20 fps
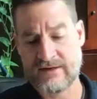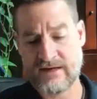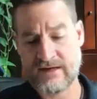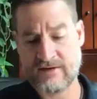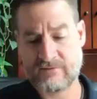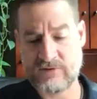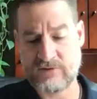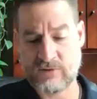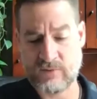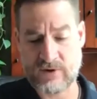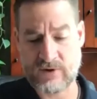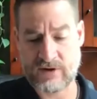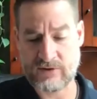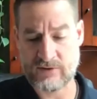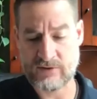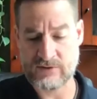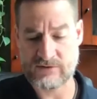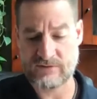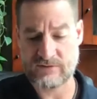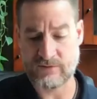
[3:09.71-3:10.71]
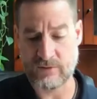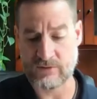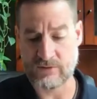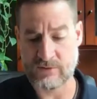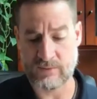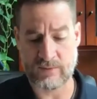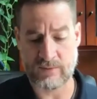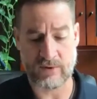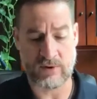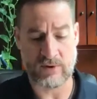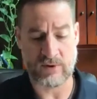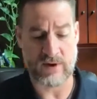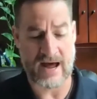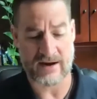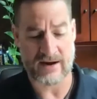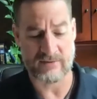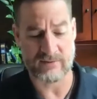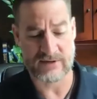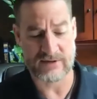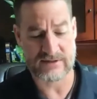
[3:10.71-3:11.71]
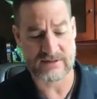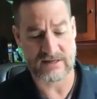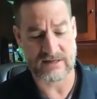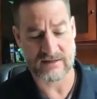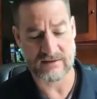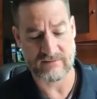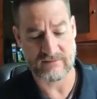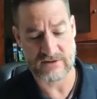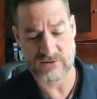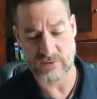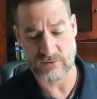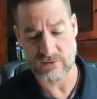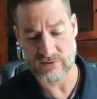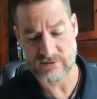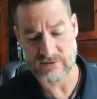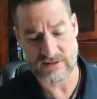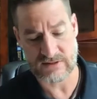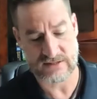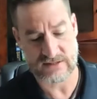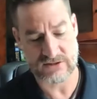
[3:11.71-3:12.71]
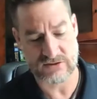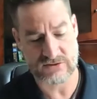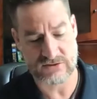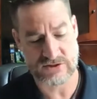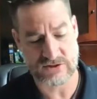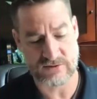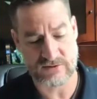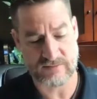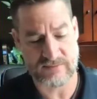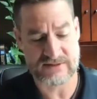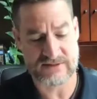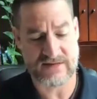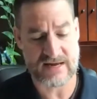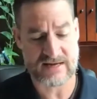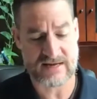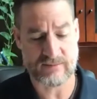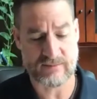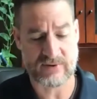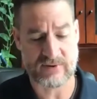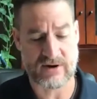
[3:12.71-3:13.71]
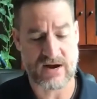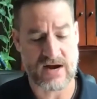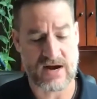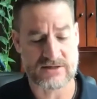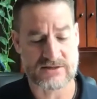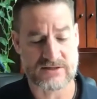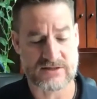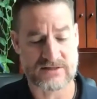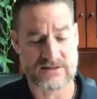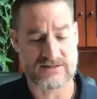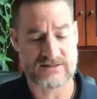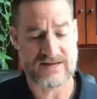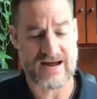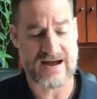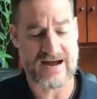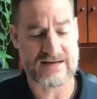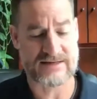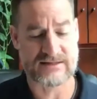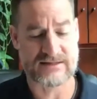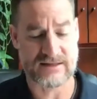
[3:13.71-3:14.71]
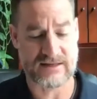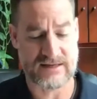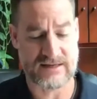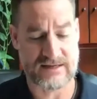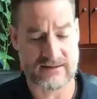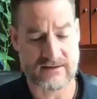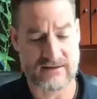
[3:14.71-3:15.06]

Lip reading: if you're one of those vulnerable at-risk individuals, and you should be taking precautions to isolate